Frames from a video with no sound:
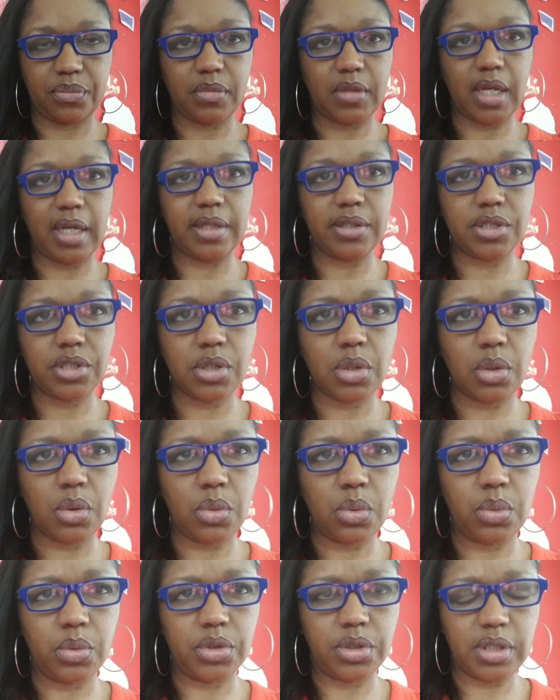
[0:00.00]
And
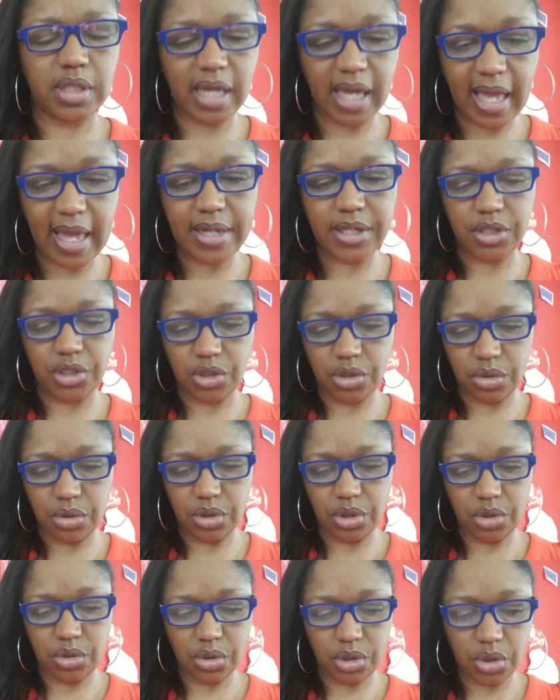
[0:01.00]
so that
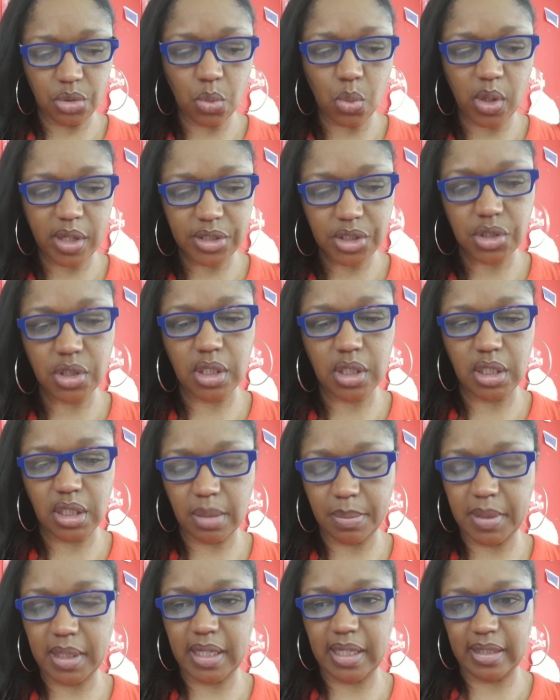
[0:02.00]
you want to
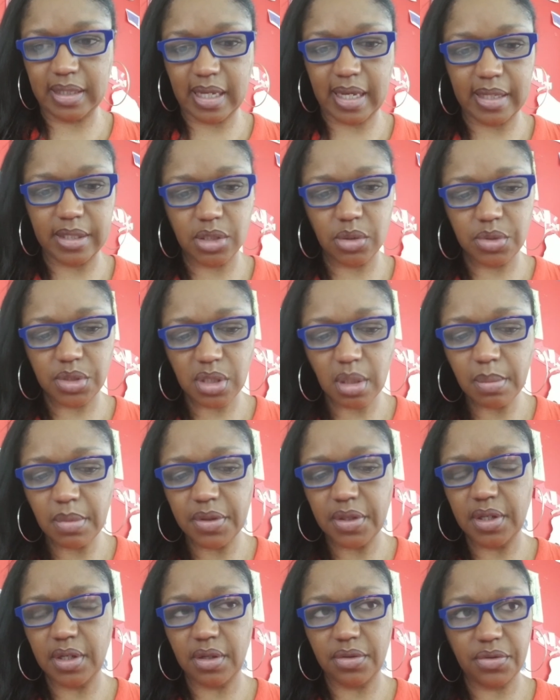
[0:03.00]
eliminate that. So some of
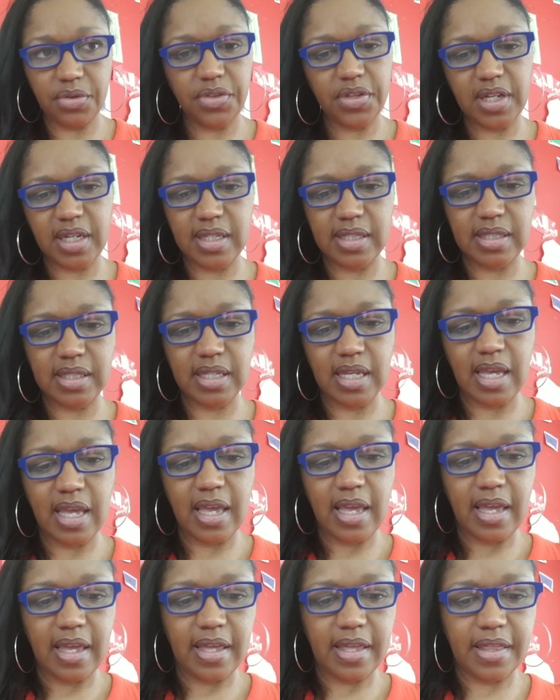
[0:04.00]
the other things
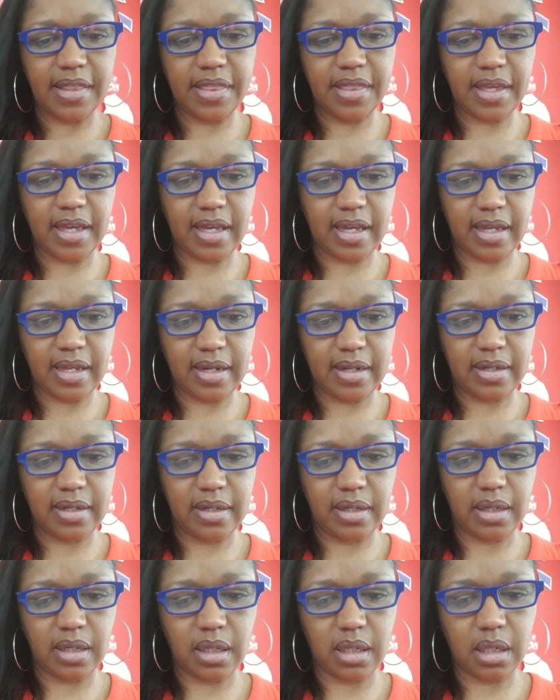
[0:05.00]
that
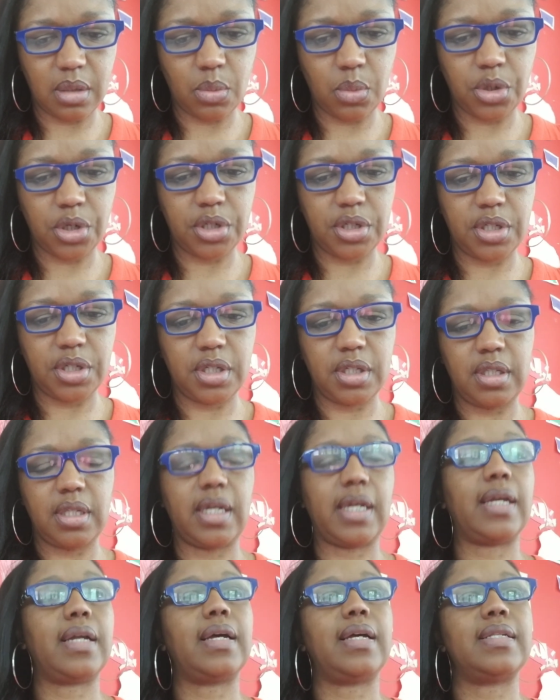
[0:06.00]
were good,
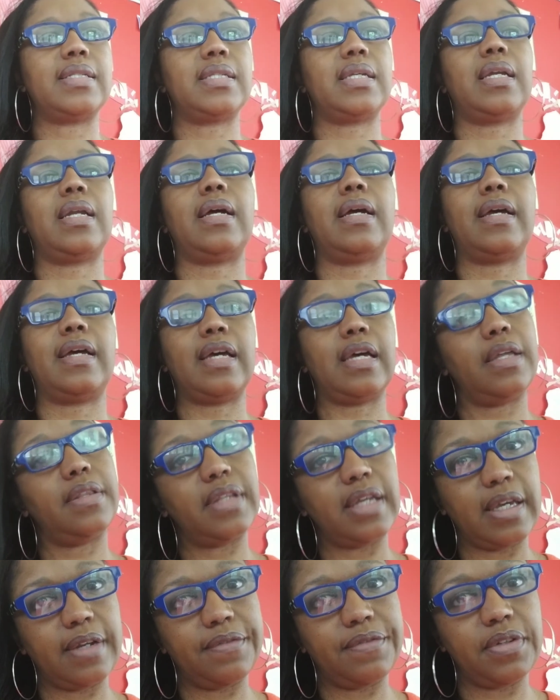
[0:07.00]
like I said, I had
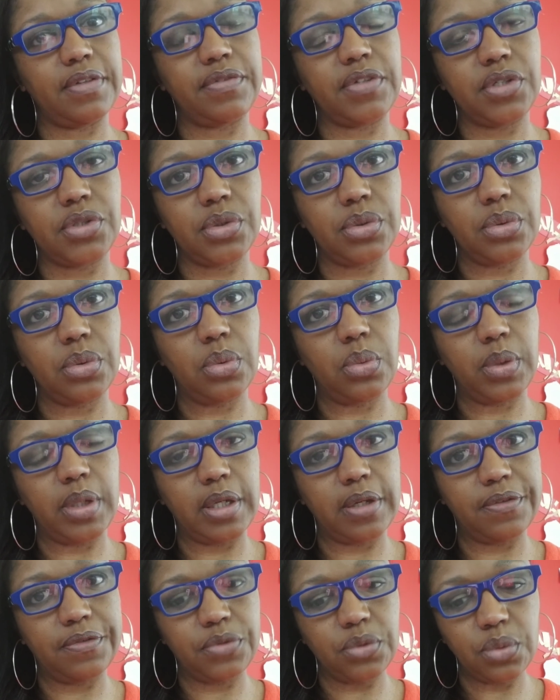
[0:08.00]
that
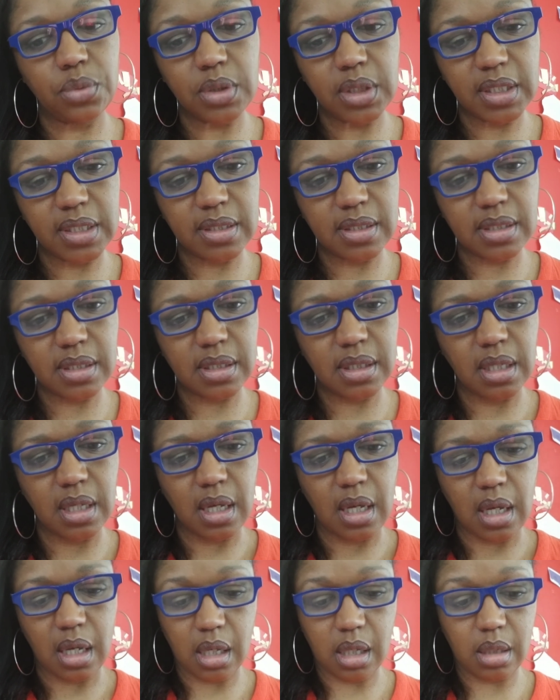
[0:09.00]
52-week food list,
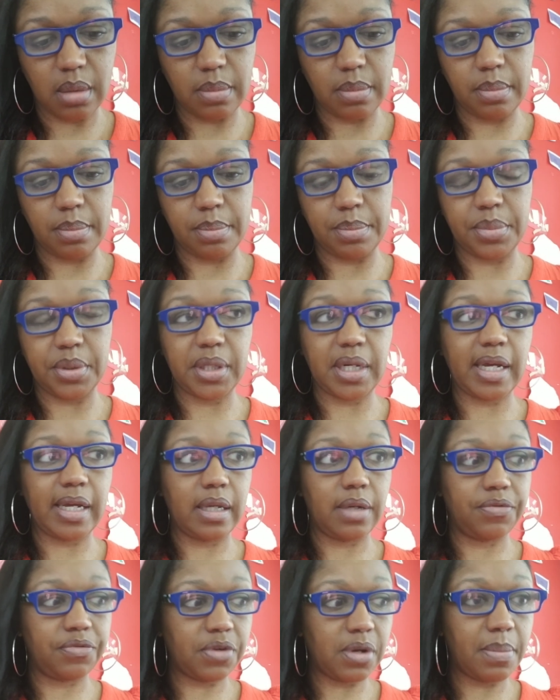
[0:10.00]
but
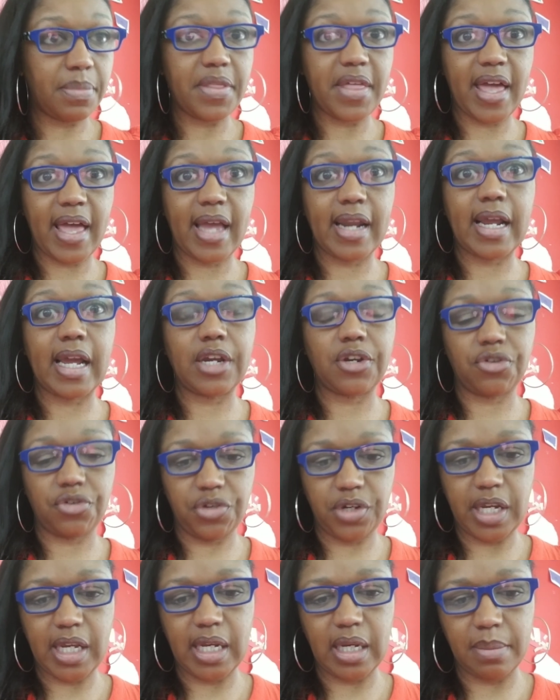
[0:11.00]
from that I
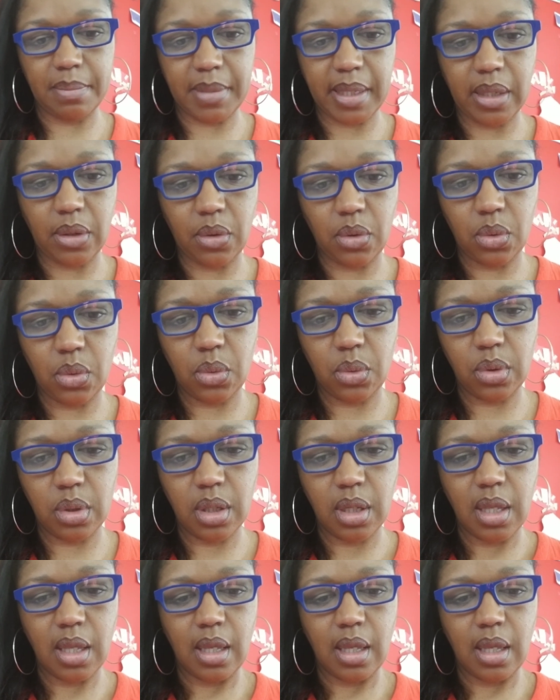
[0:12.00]
created my own.